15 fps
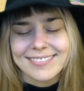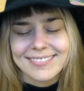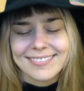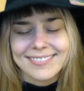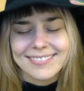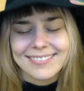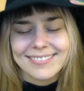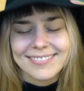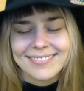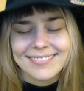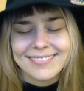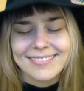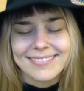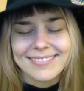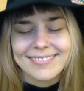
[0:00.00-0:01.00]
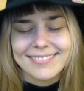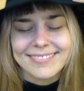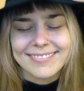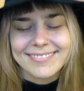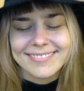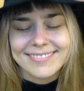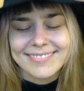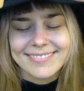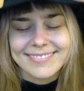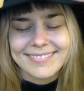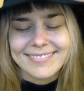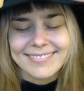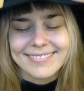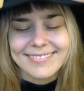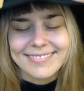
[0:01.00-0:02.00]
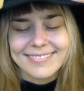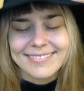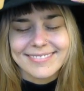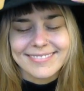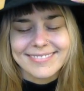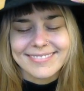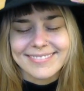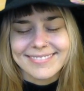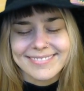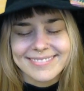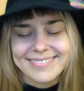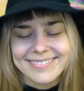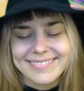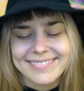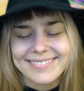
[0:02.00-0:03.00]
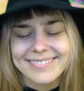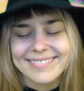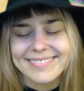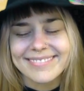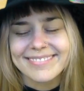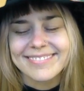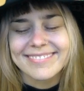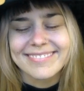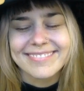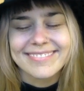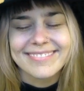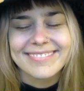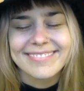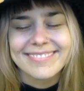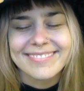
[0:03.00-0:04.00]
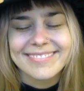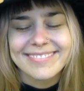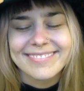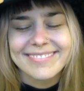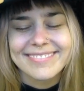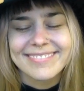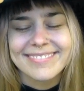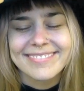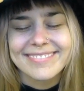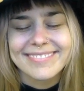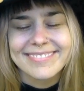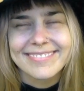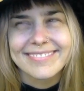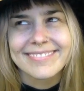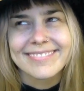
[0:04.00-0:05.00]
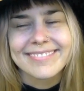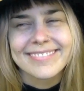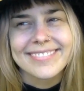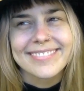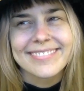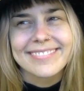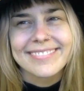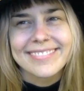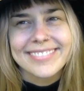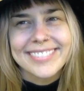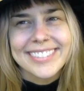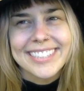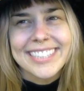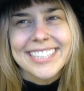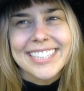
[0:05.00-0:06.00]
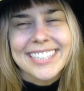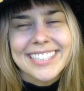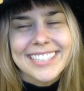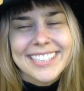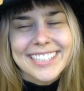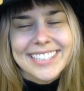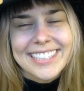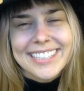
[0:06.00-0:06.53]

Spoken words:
(silence)